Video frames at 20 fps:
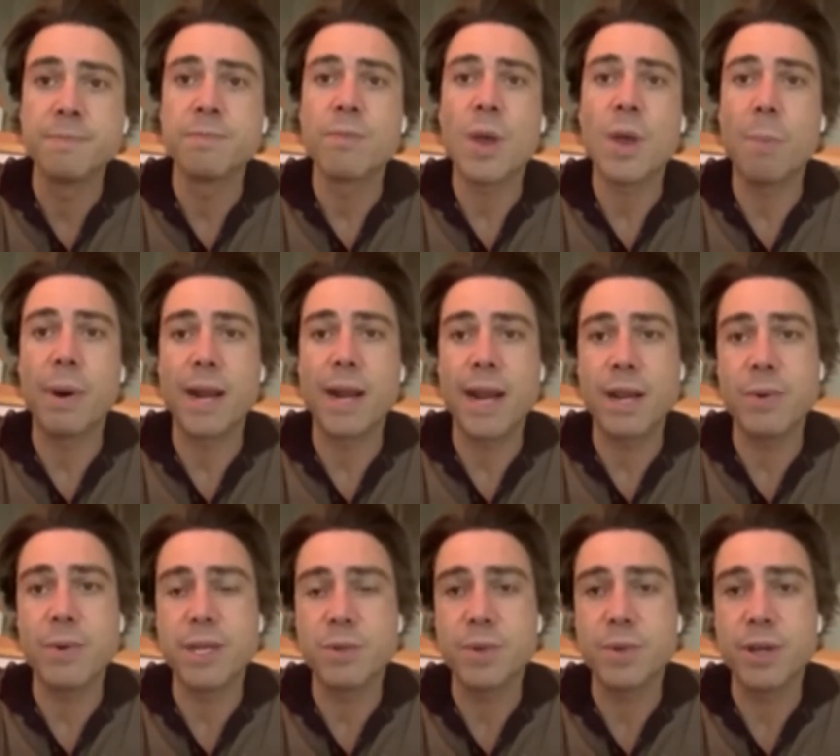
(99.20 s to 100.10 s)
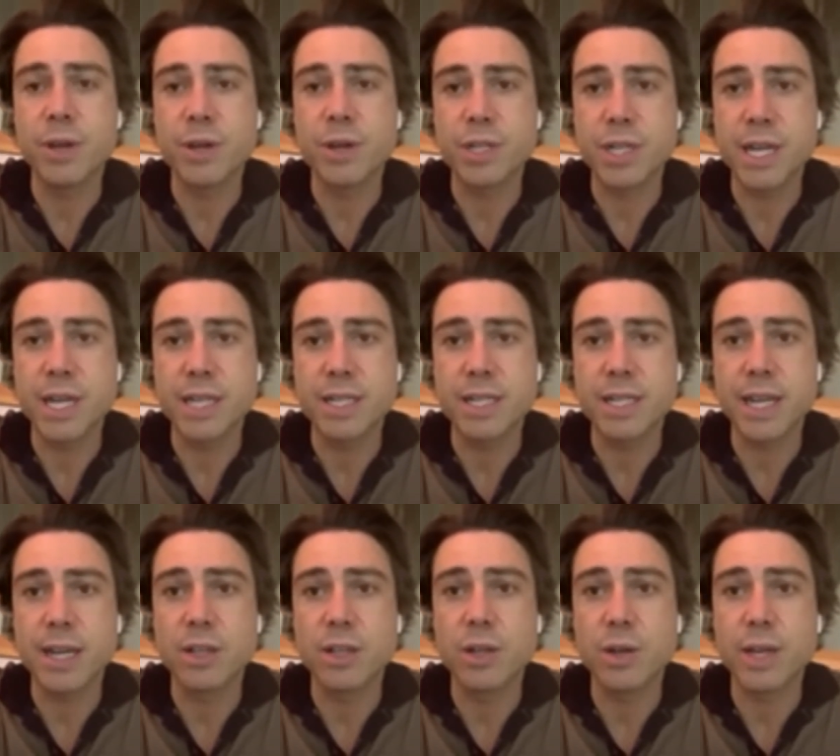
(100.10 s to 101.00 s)
But anyways, we encourage you guys to
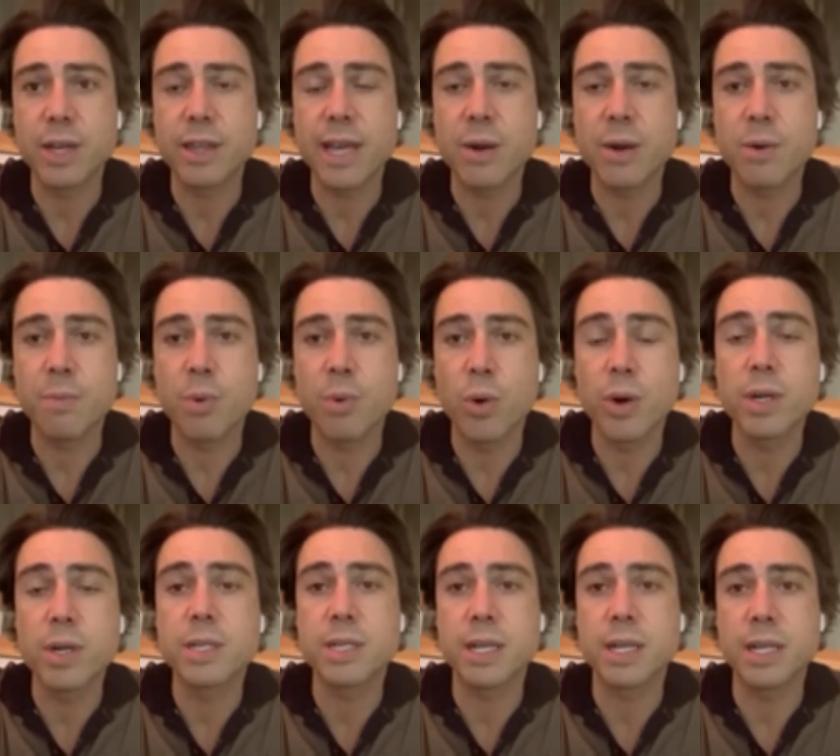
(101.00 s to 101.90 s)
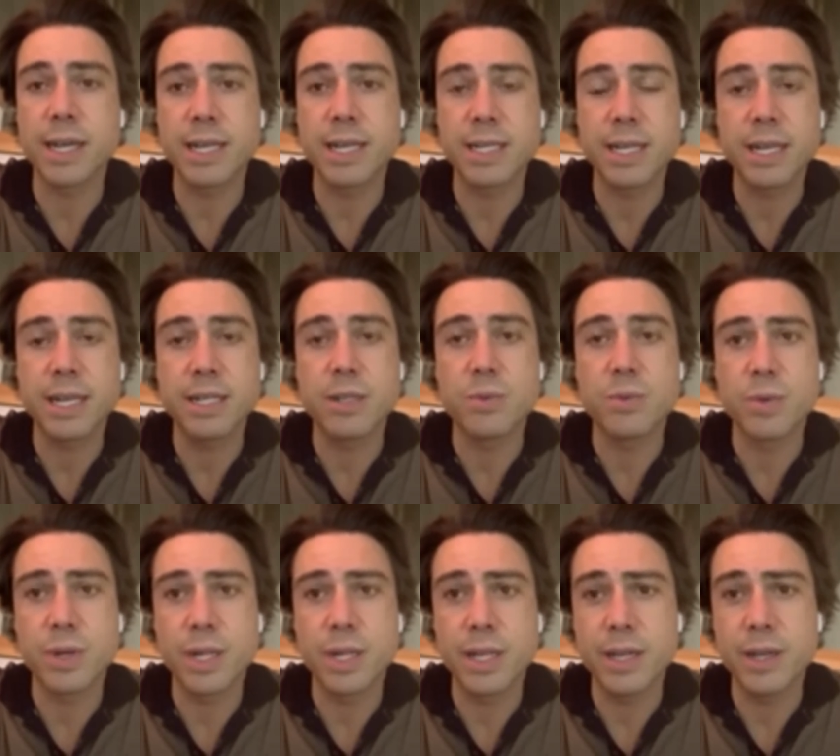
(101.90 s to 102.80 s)
take a look at that report. So like I said, it's a
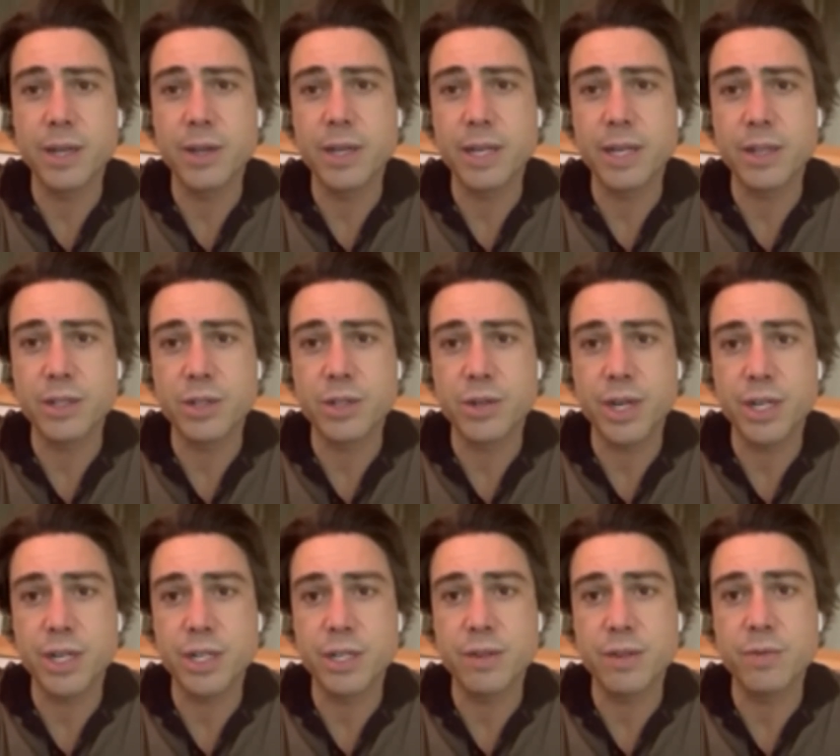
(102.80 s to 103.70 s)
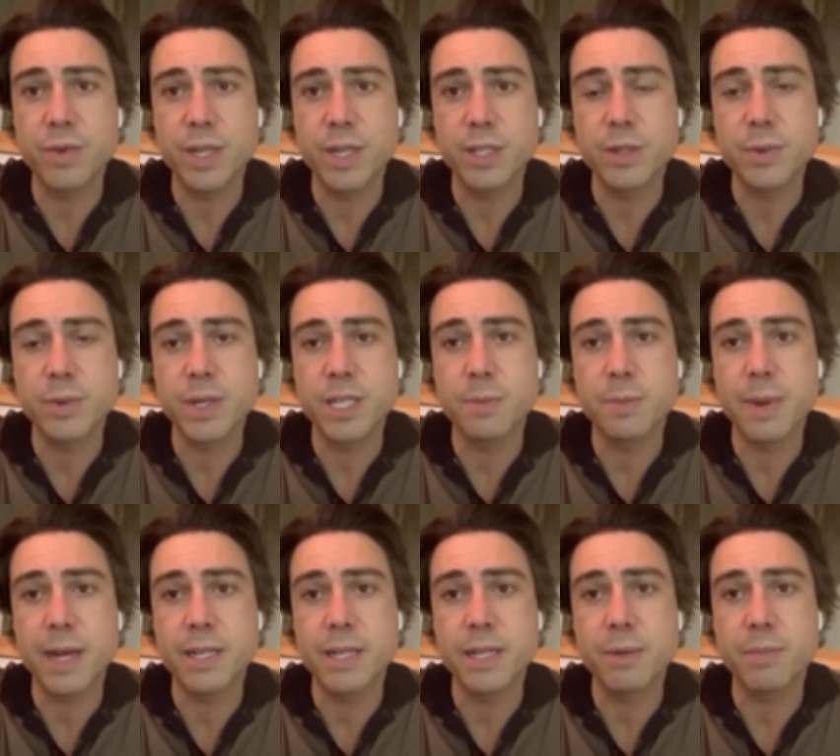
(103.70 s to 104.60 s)
really good illustration of what to
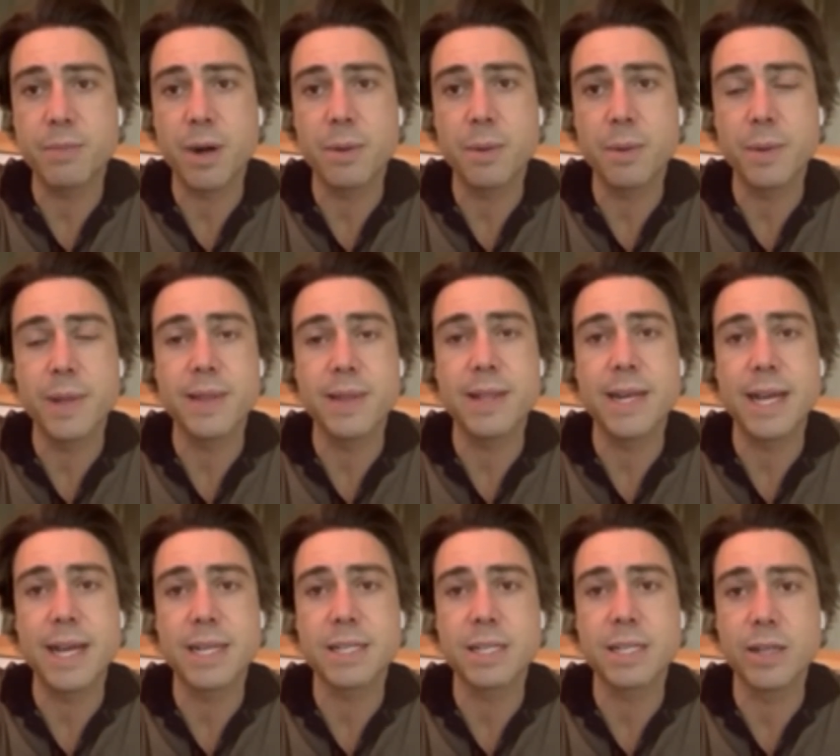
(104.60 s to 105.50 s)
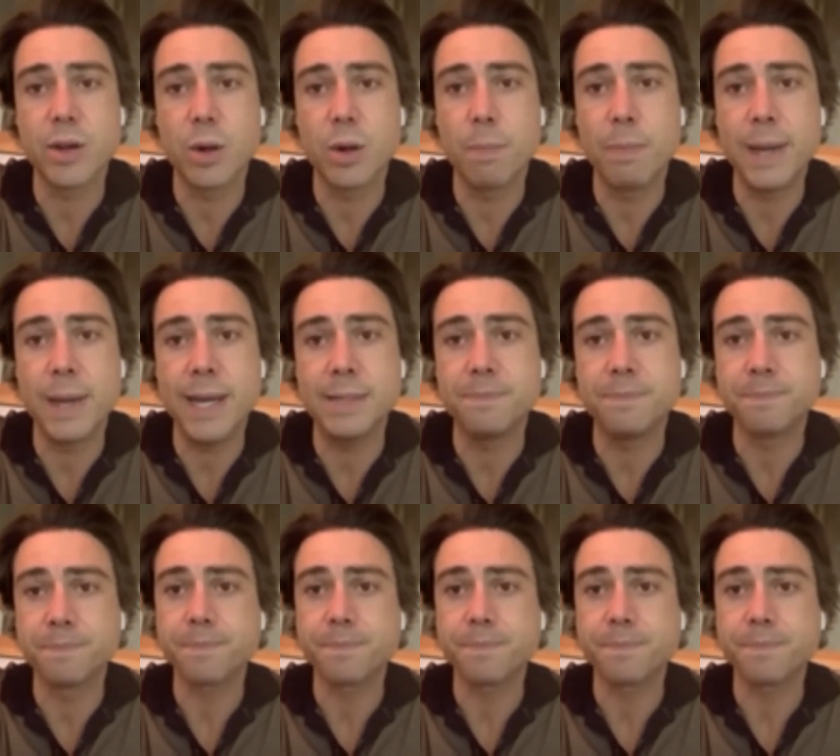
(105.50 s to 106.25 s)
expect here probably in the next little bit.